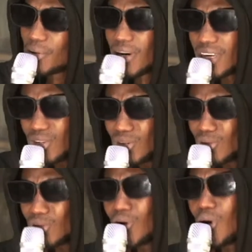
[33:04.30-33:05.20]
I don't
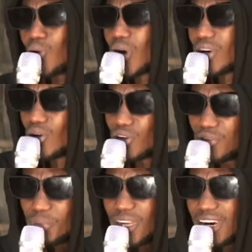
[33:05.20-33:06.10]
know why all
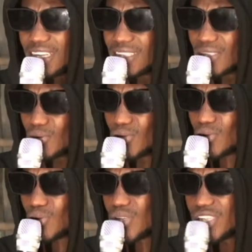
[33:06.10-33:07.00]
female artists
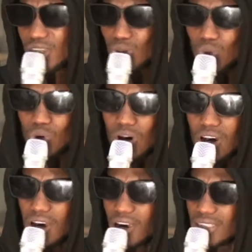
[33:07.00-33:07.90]
switching
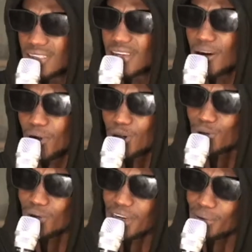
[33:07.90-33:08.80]
to sing
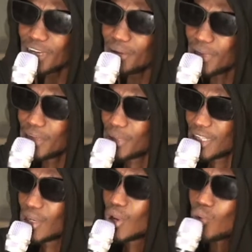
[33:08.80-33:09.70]
about money
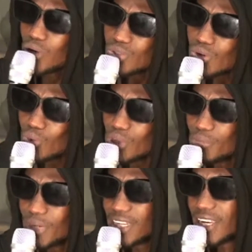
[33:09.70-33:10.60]
what's wrong with
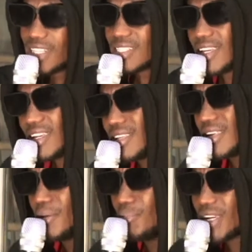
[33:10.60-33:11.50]
money can't they
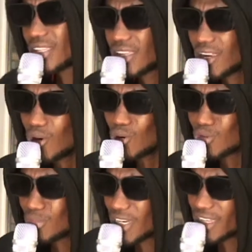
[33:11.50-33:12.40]
make their
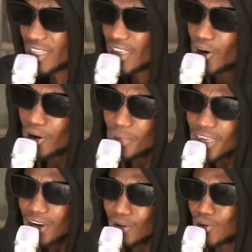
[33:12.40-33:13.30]
own money.
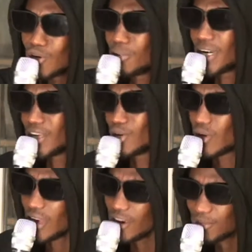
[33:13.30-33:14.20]
Omega ngu no money, no
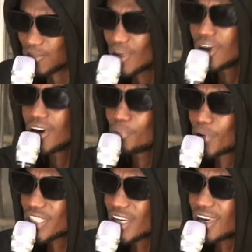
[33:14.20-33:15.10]
love.
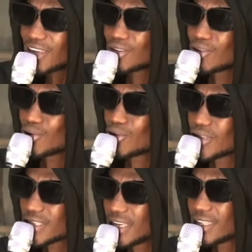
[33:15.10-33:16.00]
Posha,
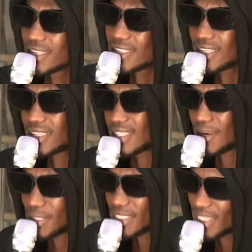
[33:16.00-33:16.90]
sente
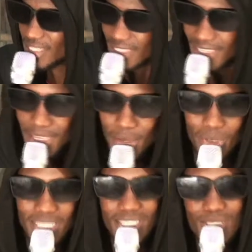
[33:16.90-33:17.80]
zaba sente.
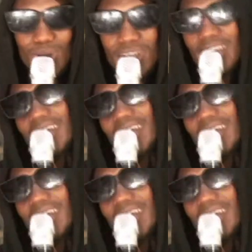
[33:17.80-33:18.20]
But it's okay.